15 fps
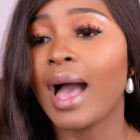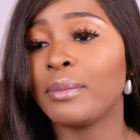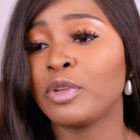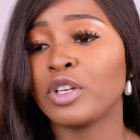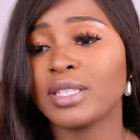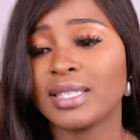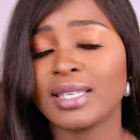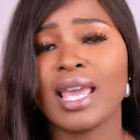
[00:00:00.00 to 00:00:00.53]
I'm
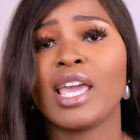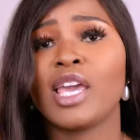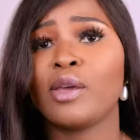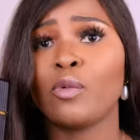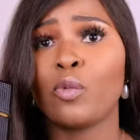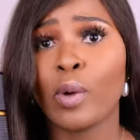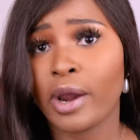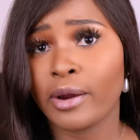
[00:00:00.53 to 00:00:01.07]
not
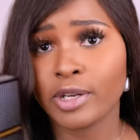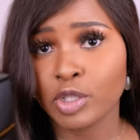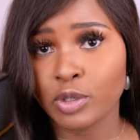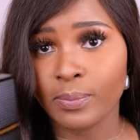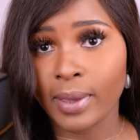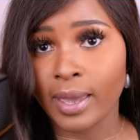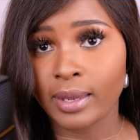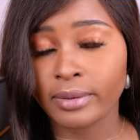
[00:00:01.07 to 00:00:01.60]
saying wear it to
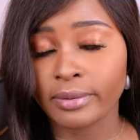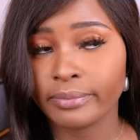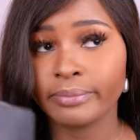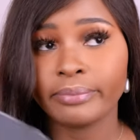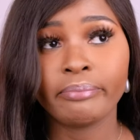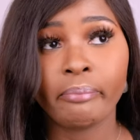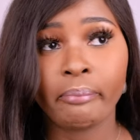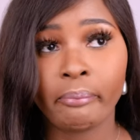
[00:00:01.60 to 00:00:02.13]
bed,
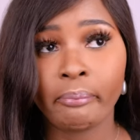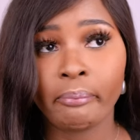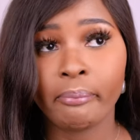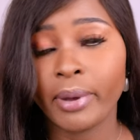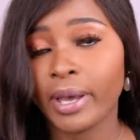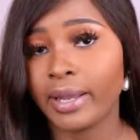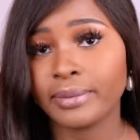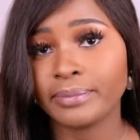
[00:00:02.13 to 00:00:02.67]

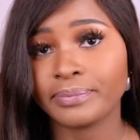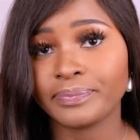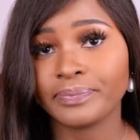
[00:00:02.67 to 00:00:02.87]
but